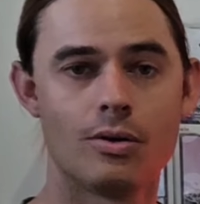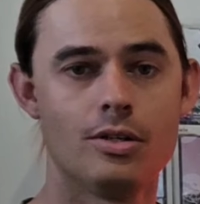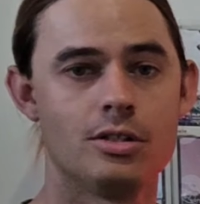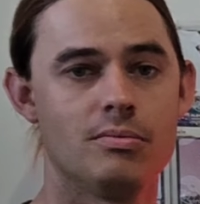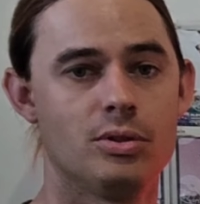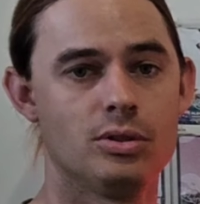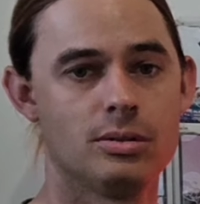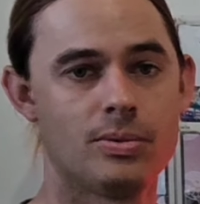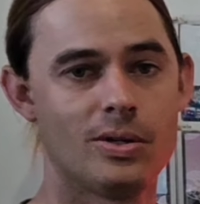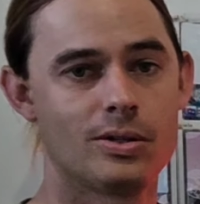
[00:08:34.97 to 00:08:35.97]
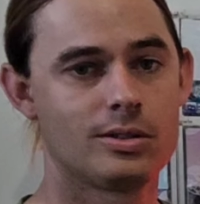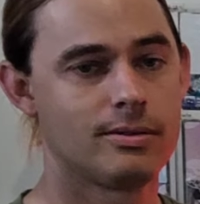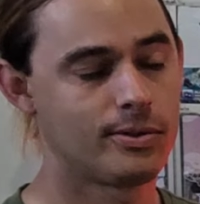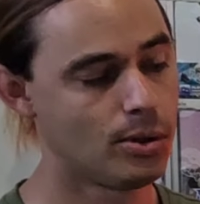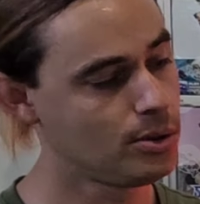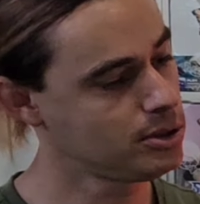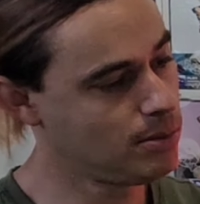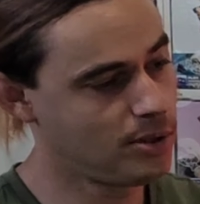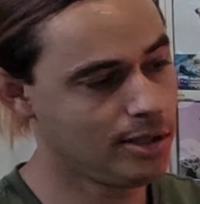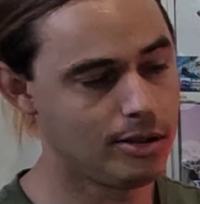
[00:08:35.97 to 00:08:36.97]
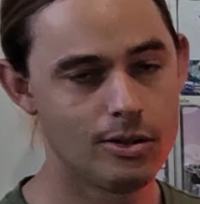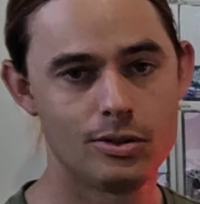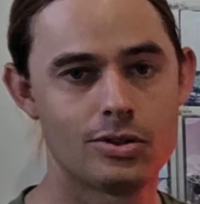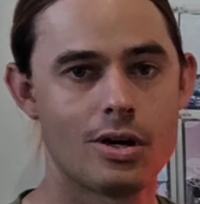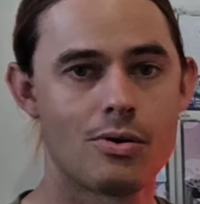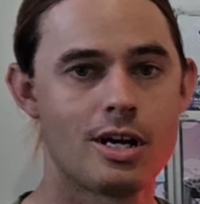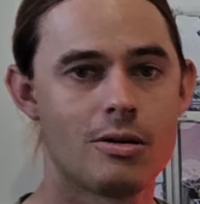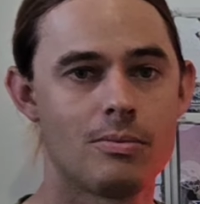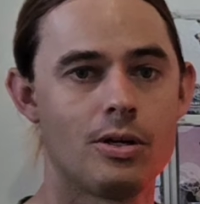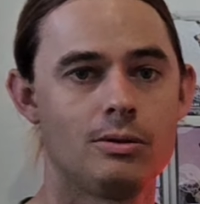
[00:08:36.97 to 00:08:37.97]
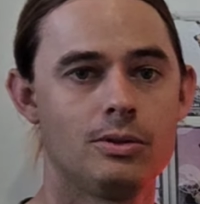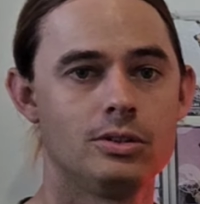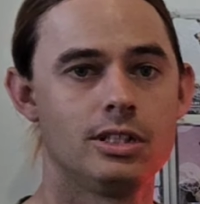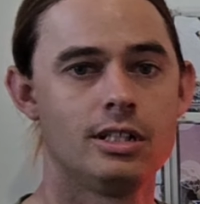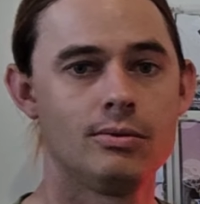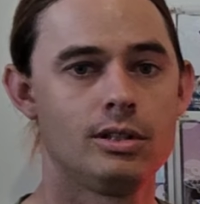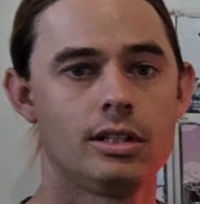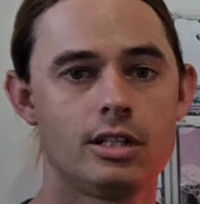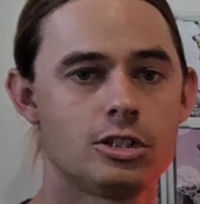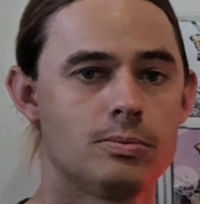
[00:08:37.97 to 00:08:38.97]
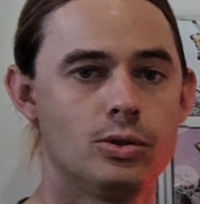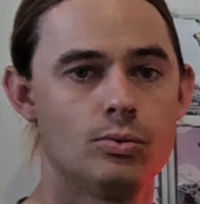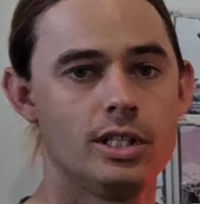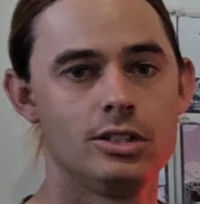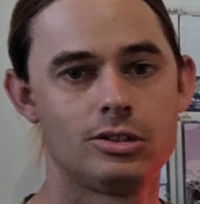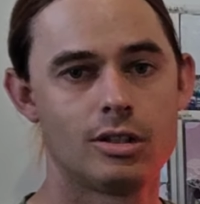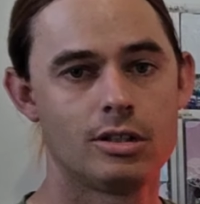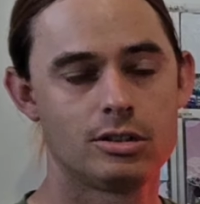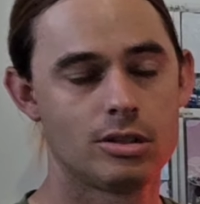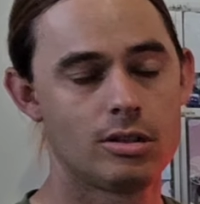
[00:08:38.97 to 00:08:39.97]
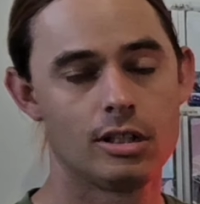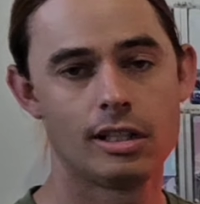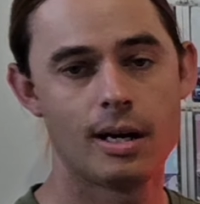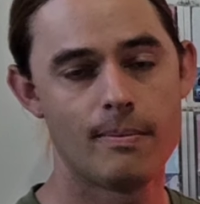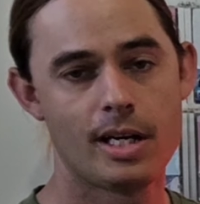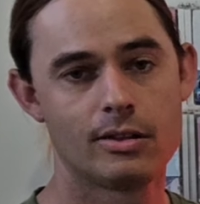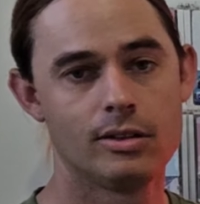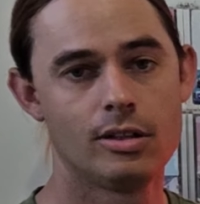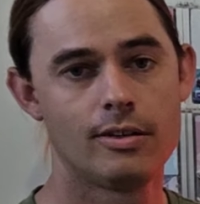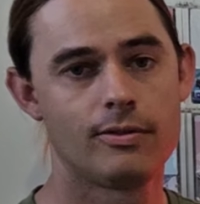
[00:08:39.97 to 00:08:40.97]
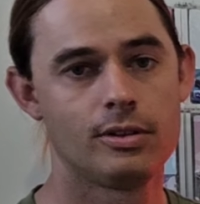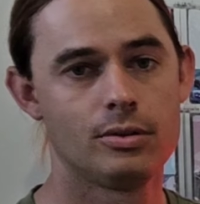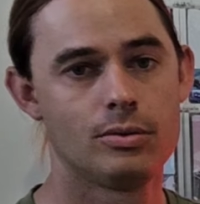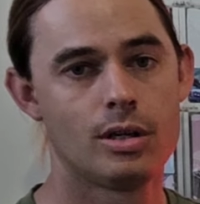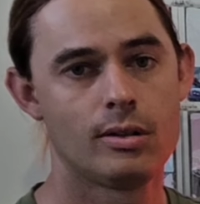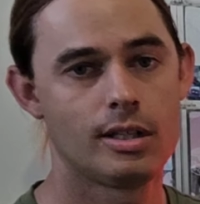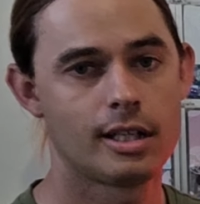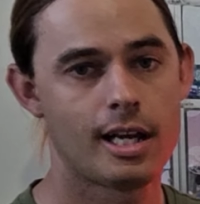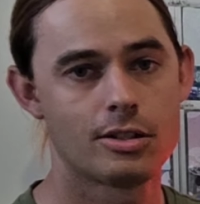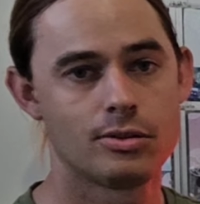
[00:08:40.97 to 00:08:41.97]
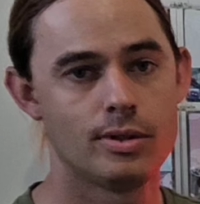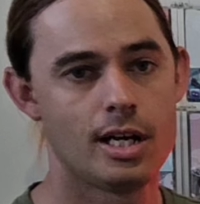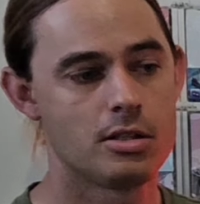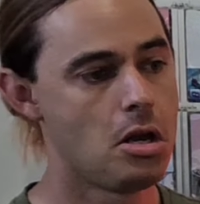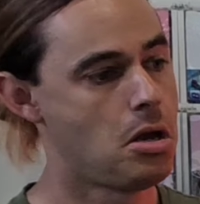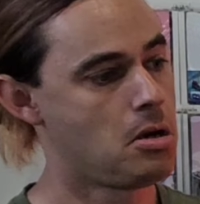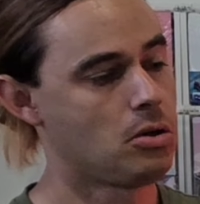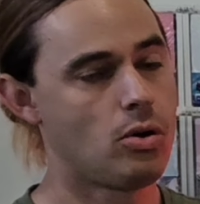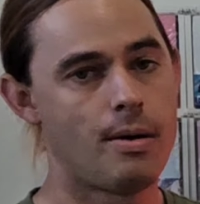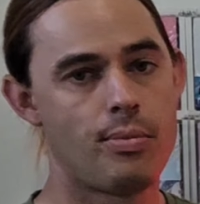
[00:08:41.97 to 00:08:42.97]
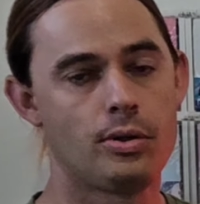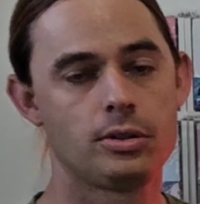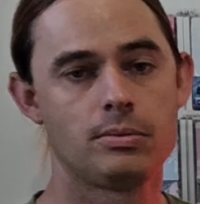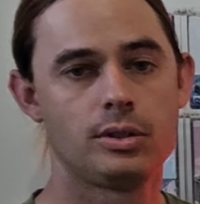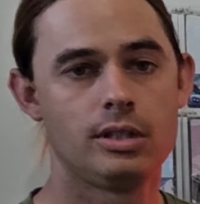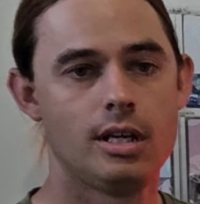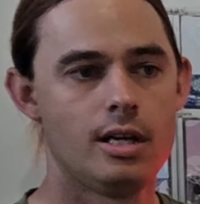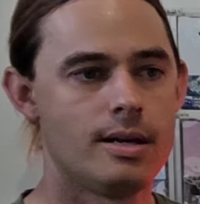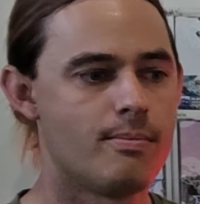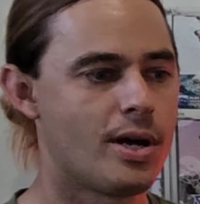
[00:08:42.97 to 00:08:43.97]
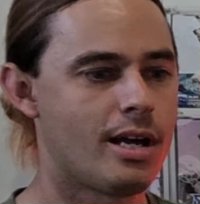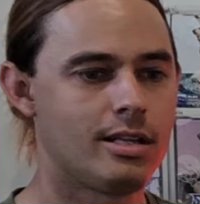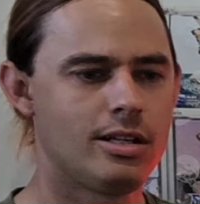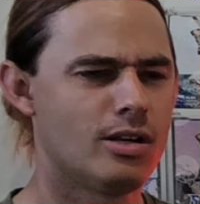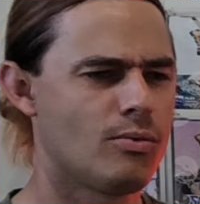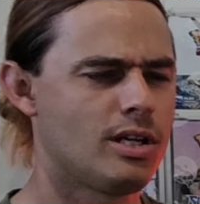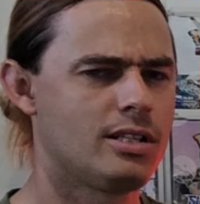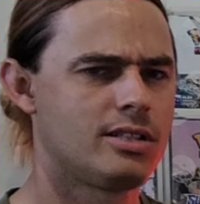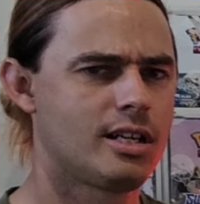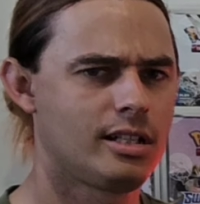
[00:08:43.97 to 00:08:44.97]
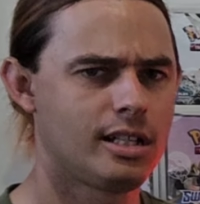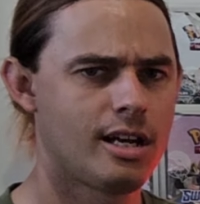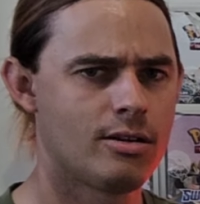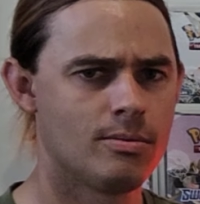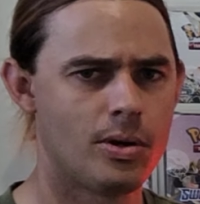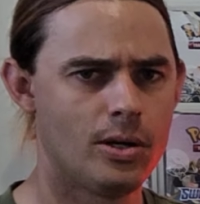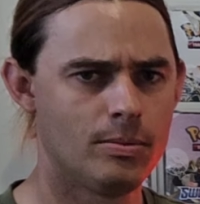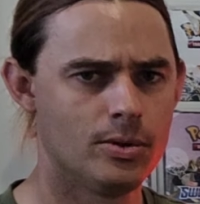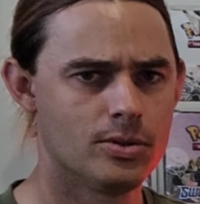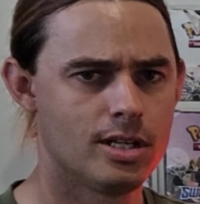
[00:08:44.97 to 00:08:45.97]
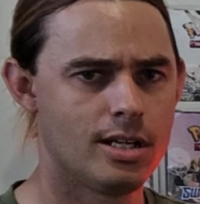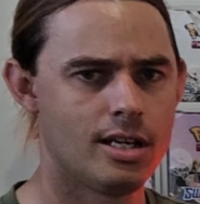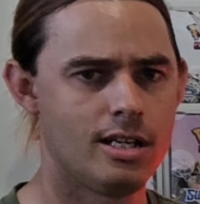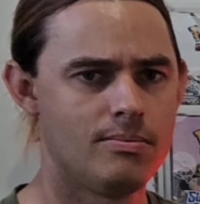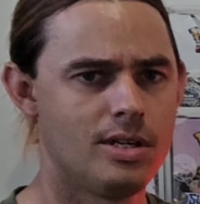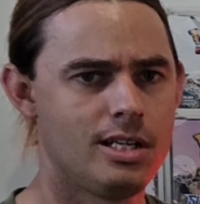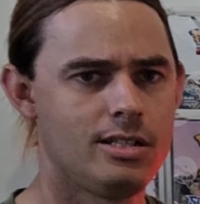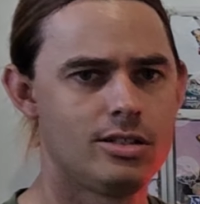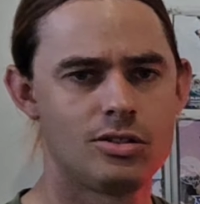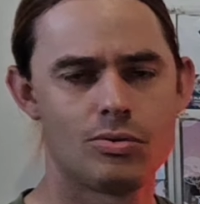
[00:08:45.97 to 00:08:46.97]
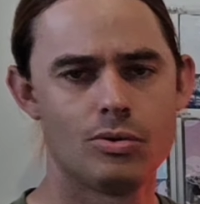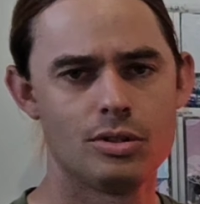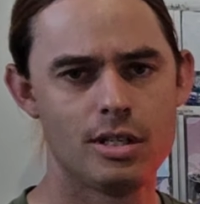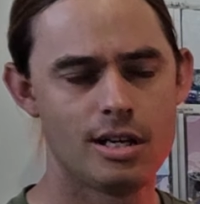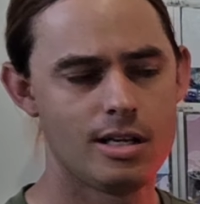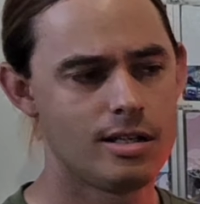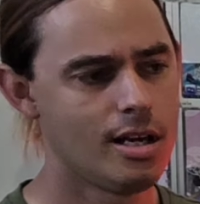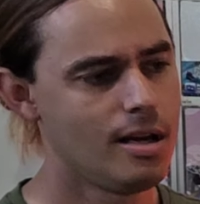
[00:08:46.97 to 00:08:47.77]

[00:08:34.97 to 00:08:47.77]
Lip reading: Origin booster box. Of course, the big news, sold out on Pokemon Center. Will it get a small restock and come back online for a little while like Astral has? Quite possibly. But, when it's selling out on Pokemon Center, it means it's towards the end.